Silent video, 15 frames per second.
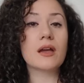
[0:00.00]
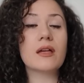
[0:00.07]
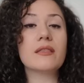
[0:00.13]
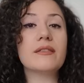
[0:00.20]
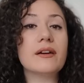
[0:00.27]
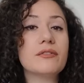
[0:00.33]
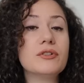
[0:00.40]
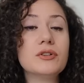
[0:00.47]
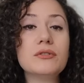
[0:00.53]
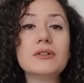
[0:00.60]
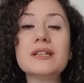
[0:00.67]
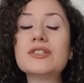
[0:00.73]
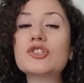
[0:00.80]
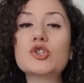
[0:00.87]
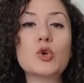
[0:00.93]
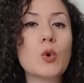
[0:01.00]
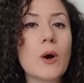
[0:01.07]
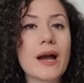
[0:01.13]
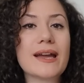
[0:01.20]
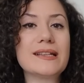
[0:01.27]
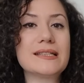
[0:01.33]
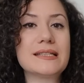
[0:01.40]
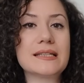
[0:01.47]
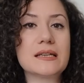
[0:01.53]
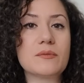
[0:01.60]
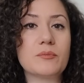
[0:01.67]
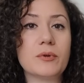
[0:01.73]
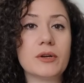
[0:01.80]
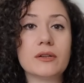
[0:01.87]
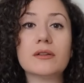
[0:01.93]
The rule is quite
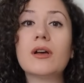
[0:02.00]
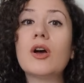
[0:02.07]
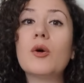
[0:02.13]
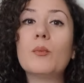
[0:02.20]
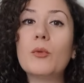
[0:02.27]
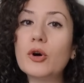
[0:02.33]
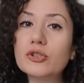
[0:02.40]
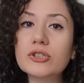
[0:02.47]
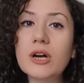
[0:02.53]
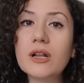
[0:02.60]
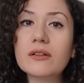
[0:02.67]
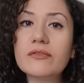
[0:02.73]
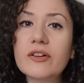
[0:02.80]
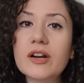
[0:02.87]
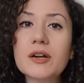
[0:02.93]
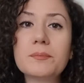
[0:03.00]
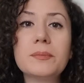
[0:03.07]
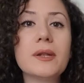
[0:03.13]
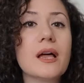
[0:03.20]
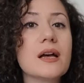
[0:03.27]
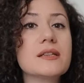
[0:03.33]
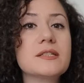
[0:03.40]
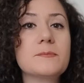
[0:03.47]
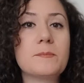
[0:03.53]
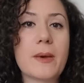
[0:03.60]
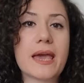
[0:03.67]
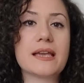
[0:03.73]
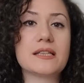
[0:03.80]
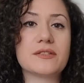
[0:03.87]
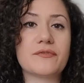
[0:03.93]
simple. Modal verb plus
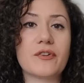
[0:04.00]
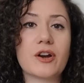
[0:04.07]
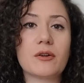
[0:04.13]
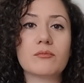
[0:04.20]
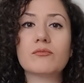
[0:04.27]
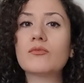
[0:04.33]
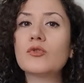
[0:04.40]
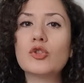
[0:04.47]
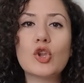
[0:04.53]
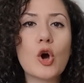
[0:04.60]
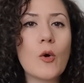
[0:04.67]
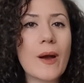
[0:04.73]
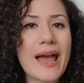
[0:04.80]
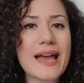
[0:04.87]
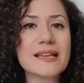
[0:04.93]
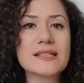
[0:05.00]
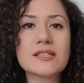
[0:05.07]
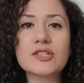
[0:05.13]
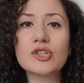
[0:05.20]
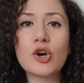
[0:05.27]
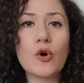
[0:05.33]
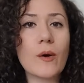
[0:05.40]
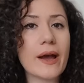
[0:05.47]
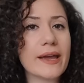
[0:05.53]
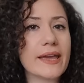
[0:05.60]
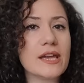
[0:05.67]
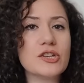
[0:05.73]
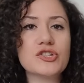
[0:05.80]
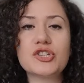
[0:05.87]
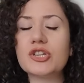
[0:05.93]
base verb. No S, no
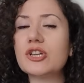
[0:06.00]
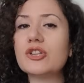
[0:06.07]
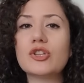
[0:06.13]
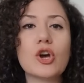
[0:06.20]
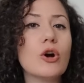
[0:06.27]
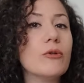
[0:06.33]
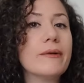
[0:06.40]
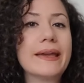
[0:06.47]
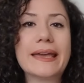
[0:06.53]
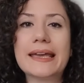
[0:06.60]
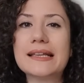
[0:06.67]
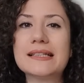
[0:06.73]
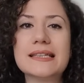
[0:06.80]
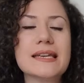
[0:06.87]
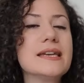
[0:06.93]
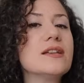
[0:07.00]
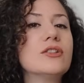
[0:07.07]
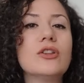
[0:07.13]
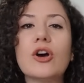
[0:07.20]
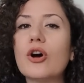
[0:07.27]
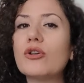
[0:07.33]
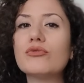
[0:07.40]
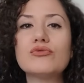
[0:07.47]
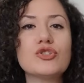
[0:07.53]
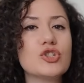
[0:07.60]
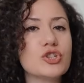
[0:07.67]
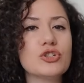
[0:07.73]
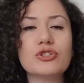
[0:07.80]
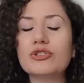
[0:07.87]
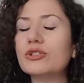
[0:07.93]
ing, no ed, no
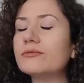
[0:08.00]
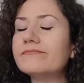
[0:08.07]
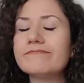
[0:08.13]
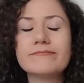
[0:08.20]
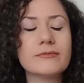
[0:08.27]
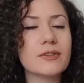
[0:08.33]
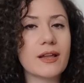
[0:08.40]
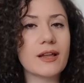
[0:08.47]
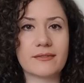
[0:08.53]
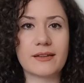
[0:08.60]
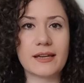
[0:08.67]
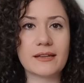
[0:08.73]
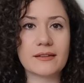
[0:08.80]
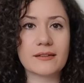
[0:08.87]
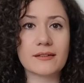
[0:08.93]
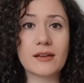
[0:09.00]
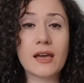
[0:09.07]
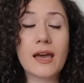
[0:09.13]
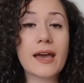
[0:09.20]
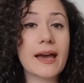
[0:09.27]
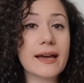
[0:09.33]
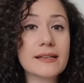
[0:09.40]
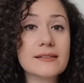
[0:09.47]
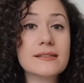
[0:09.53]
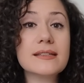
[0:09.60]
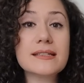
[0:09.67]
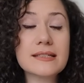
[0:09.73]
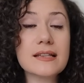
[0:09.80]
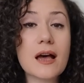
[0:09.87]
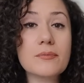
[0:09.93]
to, nothing. And the
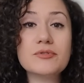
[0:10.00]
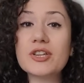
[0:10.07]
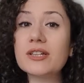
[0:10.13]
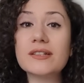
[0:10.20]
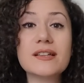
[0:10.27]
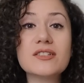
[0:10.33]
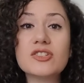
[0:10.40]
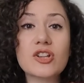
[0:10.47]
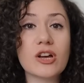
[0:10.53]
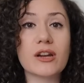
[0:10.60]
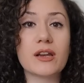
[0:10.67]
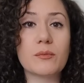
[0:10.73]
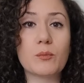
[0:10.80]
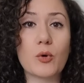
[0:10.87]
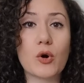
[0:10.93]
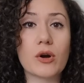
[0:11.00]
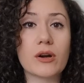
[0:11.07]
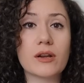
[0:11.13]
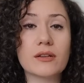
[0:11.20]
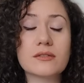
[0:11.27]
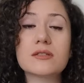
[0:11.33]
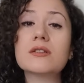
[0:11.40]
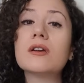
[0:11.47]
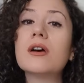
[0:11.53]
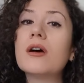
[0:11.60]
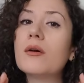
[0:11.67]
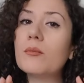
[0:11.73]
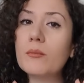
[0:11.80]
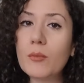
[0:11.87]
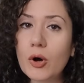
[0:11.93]
subject is not important.
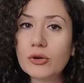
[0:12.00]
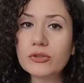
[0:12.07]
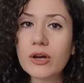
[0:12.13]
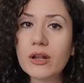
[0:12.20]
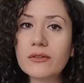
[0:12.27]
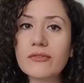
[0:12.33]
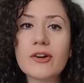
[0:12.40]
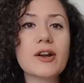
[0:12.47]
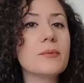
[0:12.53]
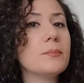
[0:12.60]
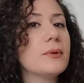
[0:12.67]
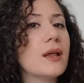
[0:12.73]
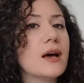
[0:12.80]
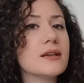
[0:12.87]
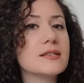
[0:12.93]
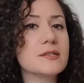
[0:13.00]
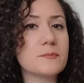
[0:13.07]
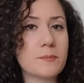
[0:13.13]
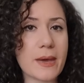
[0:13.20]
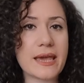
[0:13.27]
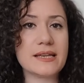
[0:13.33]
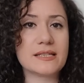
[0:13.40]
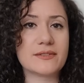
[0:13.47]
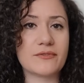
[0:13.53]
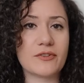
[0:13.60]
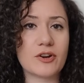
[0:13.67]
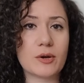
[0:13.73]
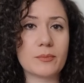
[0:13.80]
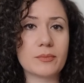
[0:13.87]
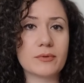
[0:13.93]
Modal verb plus base
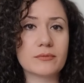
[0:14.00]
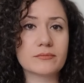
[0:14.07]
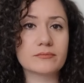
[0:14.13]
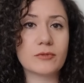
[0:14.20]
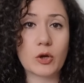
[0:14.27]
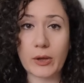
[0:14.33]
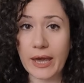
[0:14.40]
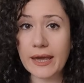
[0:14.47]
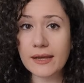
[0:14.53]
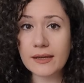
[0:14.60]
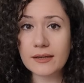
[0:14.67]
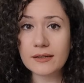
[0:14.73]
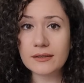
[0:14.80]
verb. Okay?